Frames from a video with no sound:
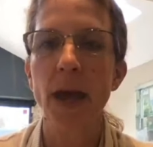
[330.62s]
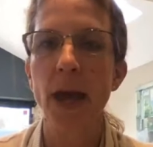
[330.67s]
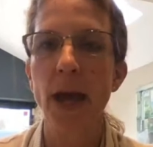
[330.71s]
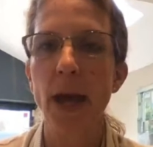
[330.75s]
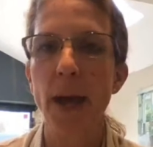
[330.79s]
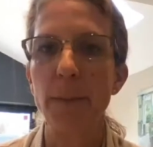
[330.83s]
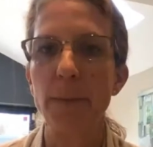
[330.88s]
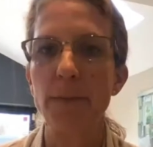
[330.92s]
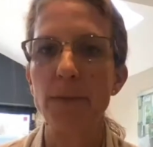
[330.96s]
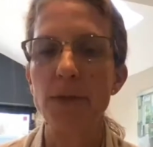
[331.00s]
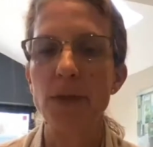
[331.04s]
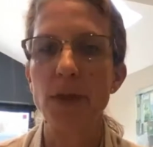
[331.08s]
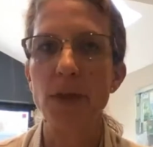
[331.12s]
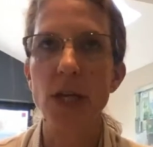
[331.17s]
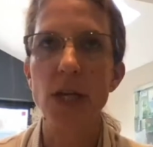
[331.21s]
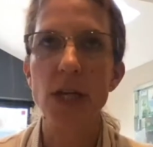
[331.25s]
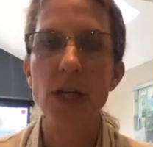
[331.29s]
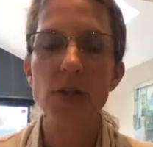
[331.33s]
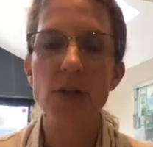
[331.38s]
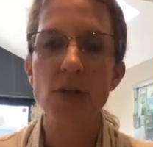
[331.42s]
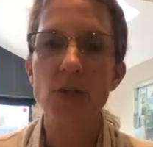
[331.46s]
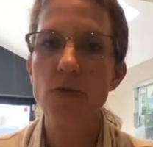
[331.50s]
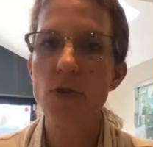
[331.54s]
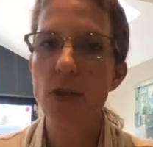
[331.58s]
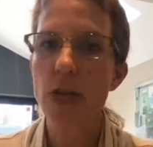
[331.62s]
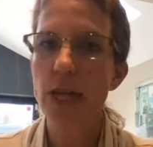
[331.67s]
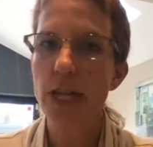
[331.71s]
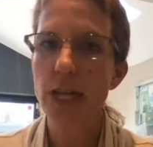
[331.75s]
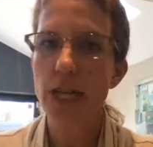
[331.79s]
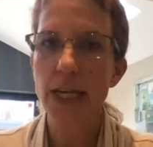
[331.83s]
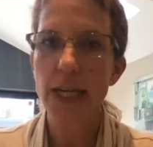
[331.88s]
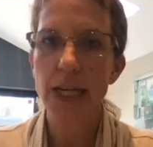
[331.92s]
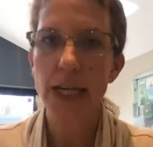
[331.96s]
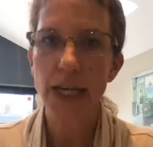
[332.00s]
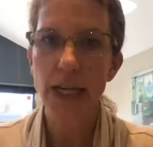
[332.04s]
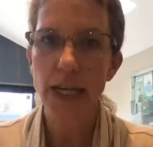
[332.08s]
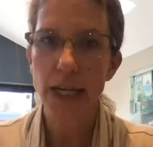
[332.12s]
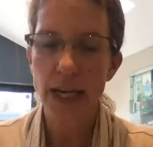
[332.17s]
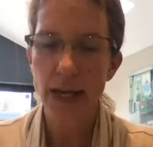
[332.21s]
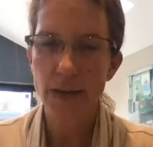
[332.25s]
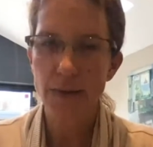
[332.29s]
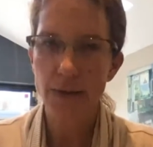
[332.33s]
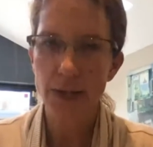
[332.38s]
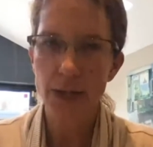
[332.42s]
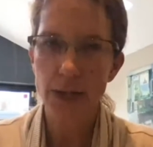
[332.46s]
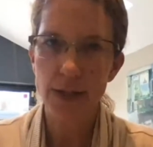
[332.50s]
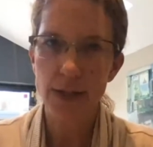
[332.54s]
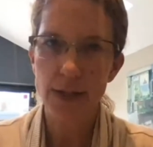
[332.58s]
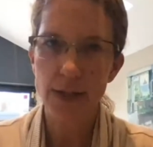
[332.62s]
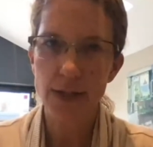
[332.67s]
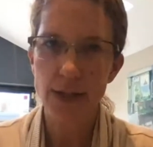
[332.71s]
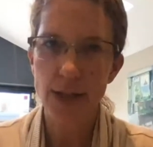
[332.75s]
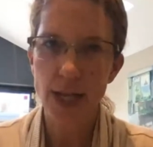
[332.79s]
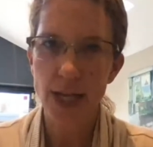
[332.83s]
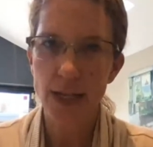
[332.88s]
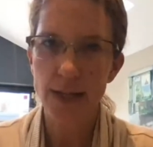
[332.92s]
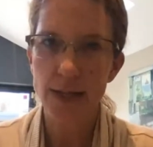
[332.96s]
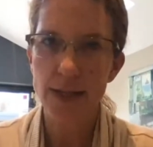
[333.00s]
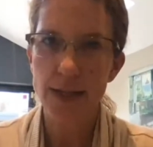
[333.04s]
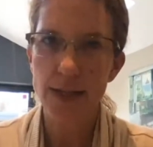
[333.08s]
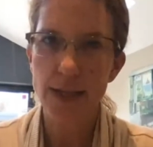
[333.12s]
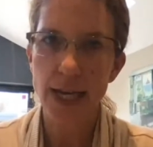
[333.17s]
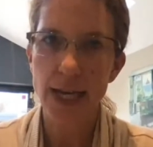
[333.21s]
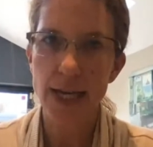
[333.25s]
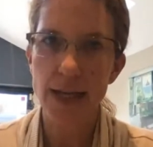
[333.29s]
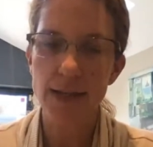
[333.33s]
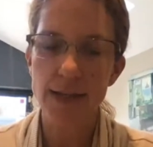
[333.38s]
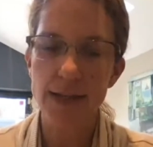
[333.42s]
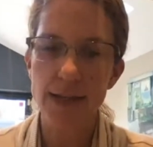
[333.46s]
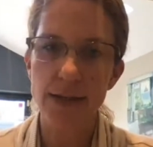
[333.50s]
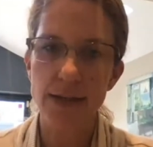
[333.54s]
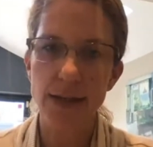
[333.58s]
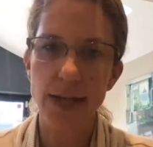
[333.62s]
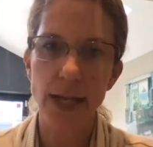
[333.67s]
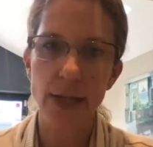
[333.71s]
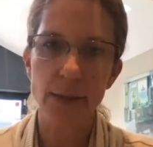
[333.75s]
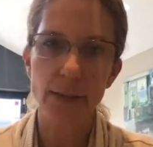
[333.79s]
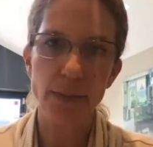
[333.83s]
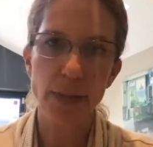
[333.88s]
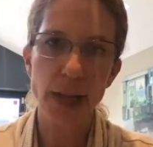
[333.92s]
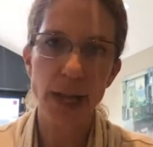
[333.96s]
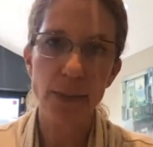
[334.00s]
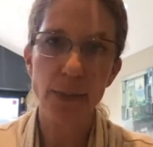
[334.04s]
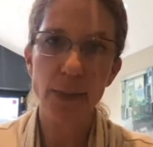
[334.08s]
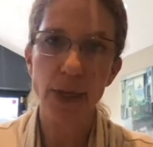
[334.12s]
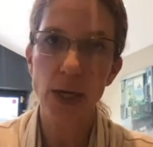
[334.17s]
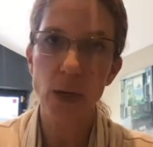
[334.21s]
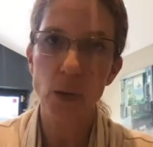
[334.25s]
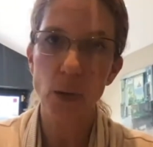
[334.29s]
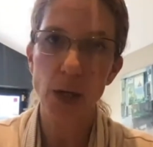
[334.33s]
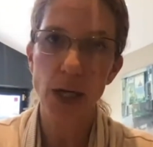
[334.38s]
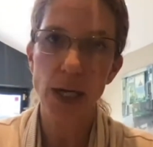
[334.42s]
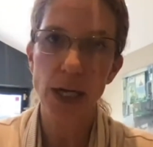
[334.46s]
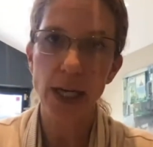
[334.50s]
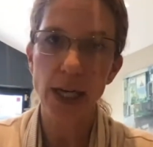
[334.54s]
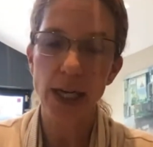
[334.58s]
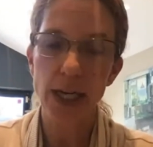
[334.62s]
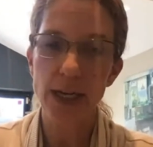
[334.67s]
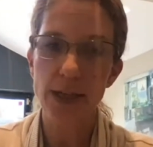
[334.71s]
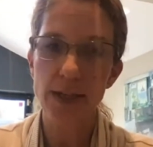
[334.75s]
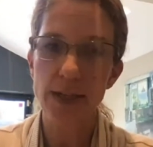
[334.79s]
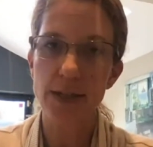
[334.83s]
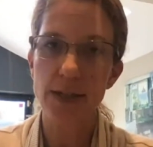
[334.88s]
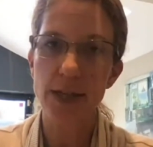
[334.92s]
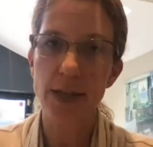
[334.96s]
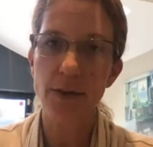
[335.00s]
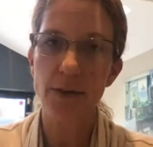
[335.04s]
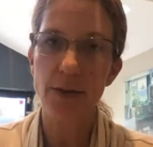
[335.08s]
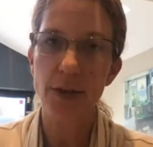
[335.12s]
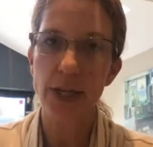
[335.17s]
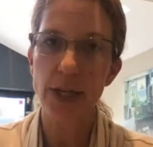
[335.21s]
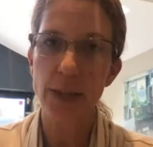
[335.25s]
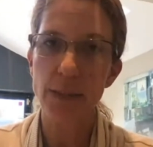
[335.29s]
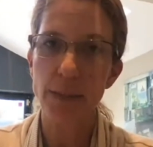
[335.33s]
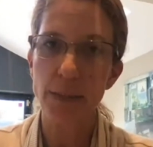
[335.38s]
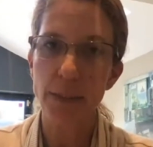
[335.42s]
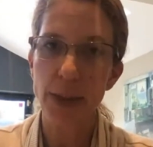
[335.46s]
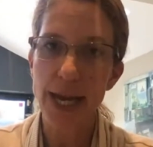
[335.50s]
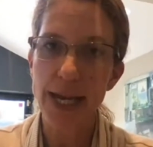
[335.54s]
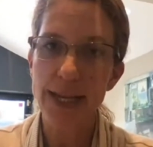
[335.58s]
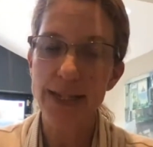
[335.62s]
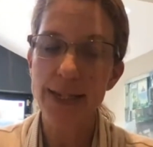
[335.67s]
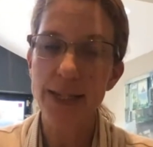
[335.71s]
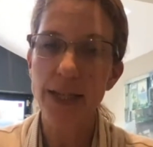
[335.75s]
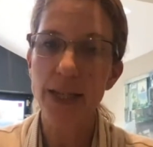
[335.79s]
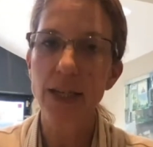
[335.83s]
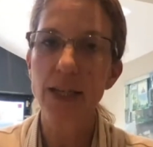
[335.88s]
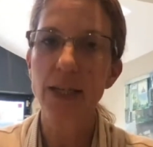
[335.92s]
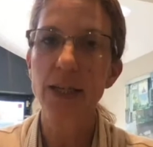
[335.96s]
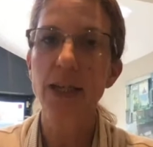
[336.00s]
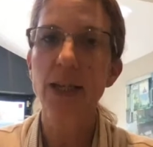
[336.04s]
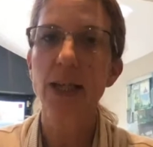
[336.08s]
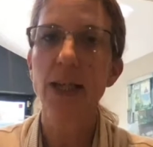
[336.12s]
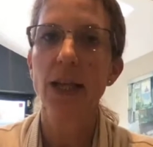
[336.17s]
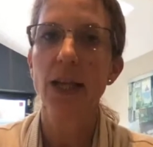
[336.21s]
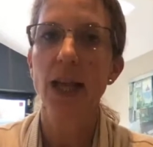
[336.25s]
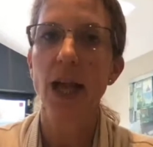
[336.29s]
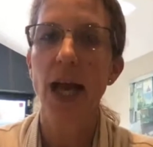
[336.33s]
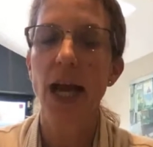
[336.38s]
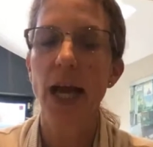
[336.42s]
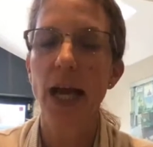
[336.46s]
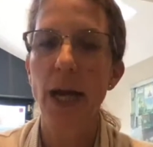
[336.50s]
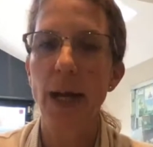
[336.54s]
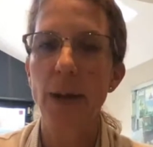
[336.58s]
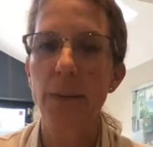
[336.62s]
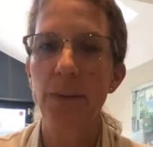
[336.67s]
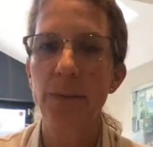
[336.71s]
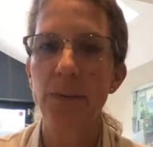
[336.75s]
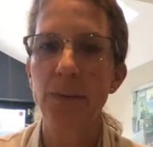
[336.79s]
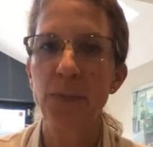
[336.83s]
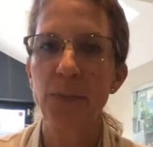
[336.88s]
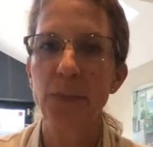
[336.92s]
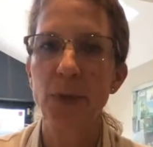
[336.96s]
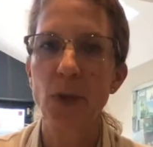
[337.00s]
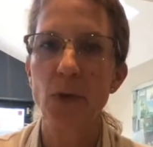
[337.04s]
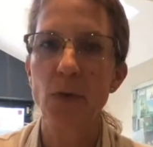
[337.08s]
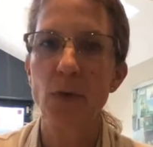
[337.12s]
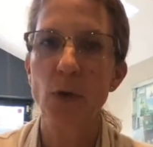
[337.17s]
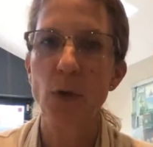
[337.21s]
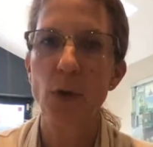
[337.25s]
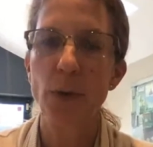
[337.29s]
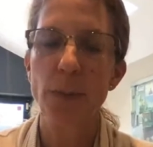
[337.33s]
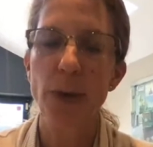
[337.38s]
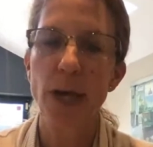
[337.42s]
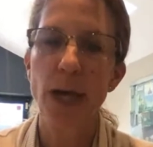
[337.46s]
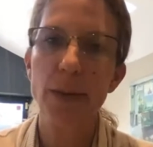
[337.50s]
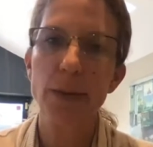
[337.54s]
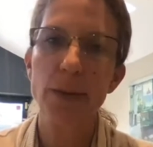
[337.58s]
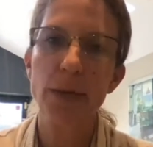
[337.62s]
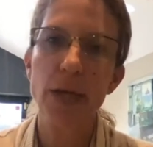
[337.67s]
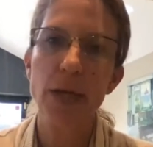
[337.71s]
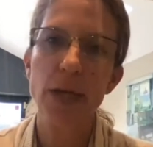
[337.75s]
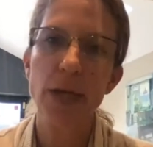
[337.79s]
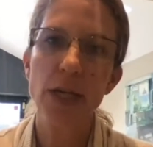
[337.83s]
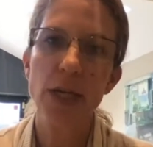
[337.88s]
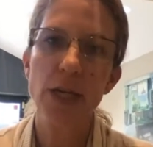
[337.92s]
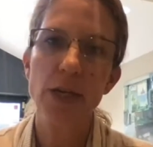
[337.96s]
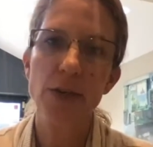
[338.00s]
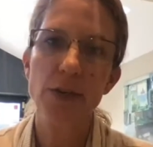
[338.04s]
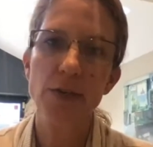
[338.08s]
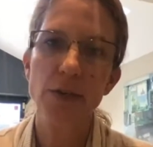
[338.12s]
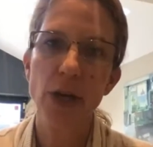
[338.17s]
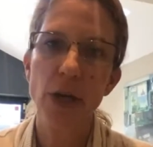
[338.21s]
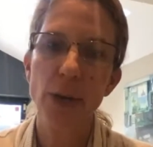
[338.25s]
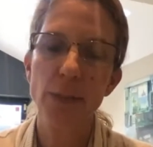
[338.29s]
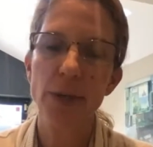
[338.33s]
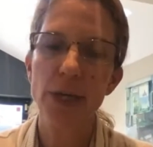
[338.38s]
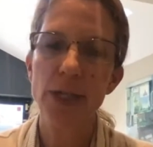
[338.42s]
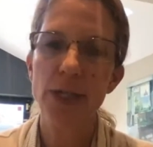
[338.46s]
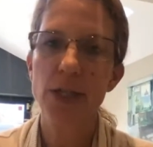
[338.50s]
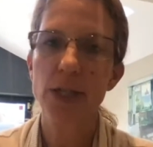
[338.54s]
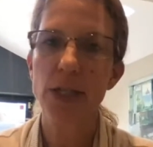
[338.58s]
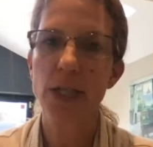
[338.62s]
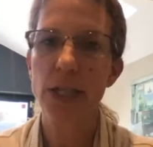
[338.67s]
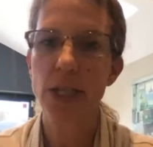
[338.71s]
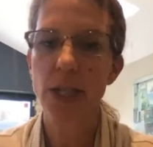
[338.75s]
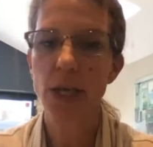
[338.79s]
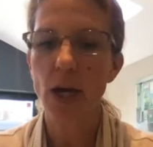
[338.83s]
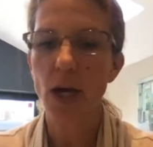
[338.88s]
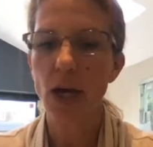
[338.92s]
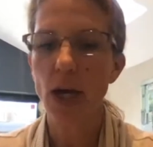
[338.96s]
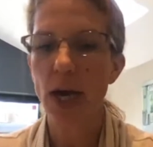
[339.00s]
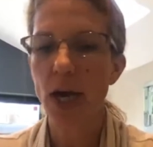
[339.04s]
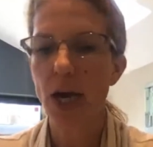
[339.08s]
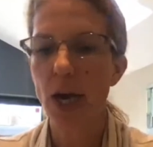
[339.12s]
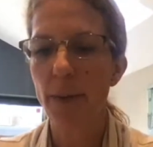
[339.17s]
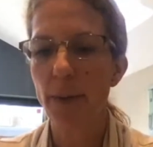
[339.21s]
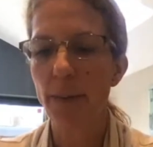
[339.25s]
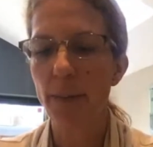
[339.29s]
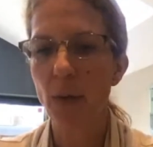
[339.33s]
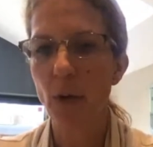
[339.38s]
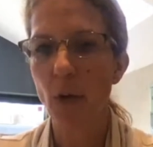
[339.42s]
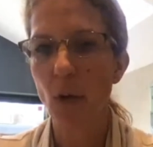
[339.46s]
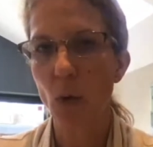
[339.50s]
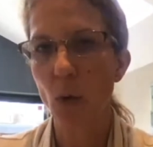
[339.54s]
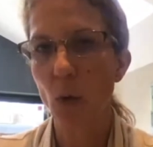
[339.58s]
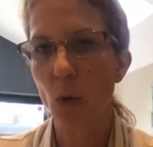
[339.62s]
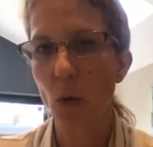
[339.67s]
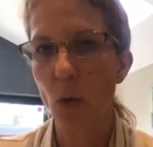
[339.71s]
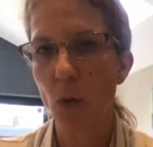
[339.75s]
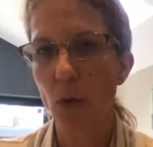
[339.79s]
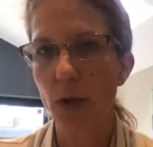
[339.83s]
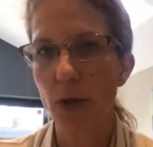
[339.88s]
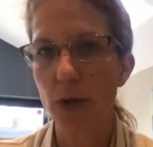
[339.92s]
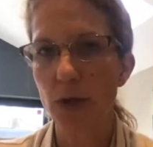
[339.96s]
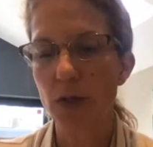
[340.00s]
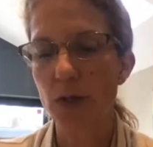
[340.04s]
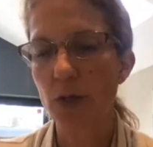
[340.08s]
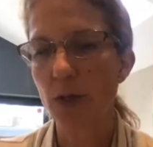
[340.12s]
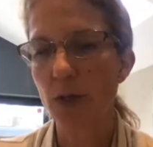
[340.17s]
So there isn't really any clear evidence that says that baby-led weaning is definitely better for a baby developmentally, or that